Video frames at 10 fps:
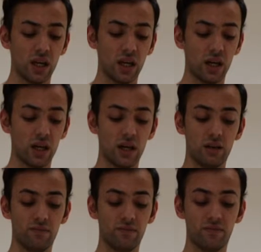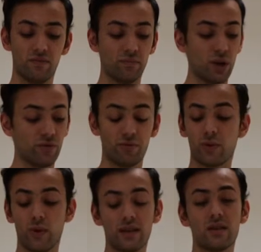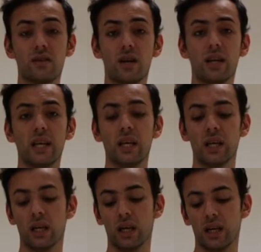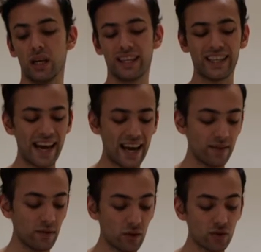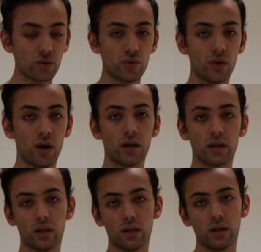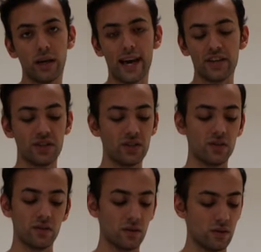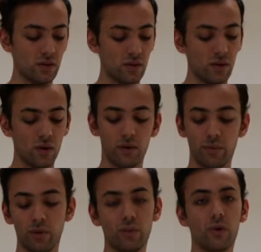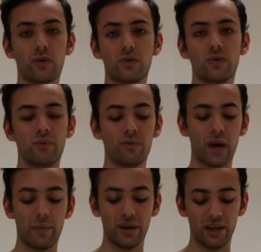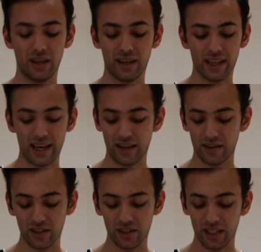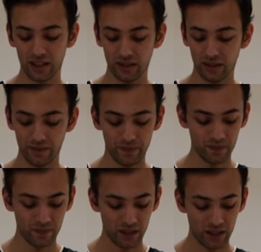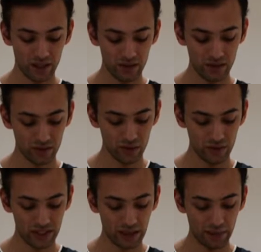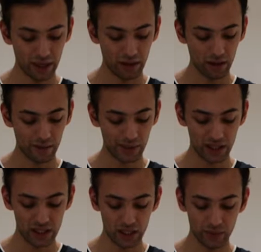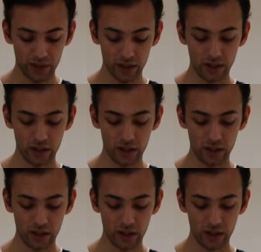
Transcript: both quite sturdy. Again, the TrueDark edges on the Blublox, in my opinion, again, still the screws seem to be kind of a bit undone